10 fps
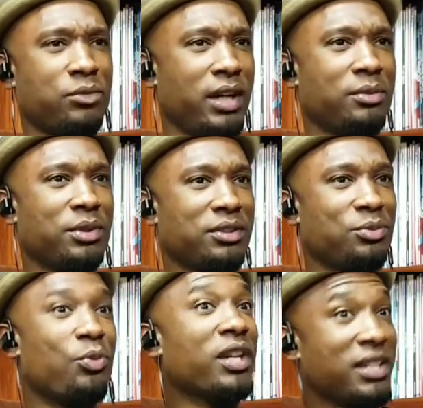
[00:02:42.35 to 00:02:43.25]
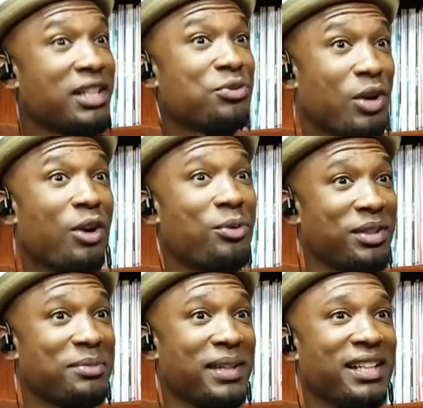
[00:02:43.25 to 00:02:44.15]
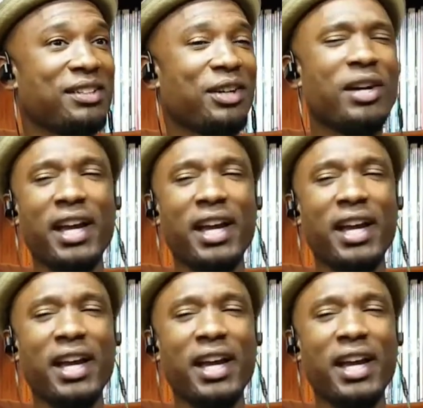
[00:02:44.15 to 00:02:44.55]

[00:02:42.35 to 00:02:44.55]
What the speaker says: wait, what is wrong with me?